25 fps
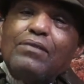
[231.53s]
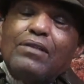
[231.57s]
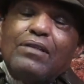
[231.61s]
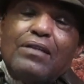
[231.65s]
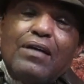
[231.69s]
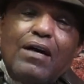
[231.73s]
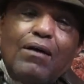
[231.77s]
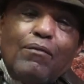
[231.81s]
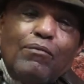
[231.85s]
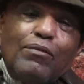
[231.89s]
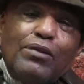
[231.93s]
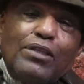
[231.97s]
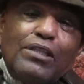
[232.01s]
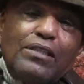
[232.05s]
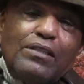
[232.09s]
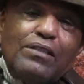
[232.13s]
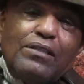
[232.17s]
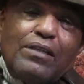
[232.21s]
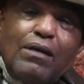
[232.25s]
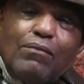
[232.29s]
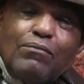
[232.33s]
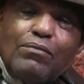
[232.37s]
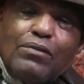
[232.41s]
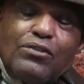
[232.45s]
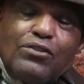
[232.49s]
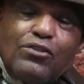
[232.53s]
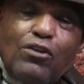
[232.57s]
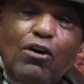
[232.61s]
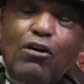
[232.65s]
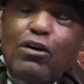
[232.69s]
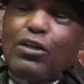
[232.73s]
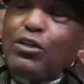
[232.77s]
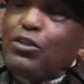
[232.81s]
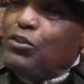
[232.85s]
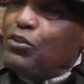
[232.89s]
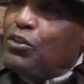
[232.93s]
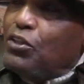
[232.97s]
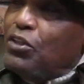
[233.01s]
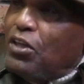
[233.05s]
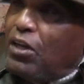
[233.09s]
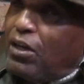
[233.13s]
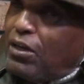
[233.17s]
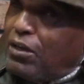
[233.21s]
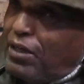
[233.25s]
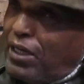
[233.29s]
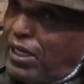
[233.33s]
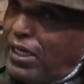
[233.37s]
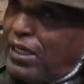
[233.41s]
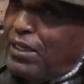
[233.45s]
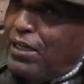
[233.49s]
I was talking to a young
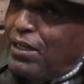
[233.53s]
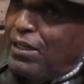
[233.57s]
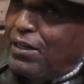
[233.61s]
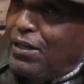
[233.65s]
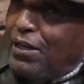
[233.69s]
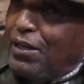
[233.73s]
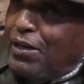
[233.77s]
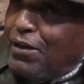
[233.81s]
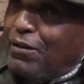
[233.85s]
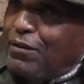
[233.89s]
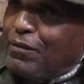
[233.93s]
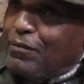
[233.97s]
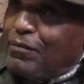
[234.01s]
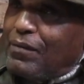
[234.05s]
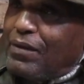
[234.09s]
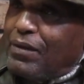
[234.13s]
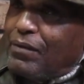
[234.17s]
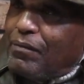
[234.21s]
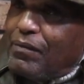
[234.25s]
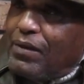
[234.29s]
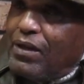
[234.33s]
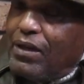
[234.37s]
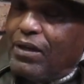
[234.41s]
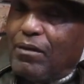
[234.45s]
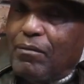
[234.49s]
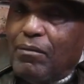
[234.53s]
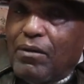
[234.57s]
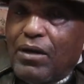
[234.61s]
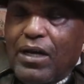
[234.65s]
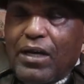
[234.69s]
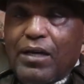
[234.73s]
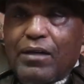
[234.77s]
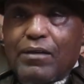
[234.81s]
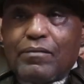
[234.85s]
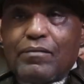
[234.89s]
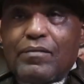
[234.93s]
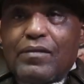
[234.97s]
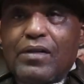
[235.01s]
lady there, and I'm like,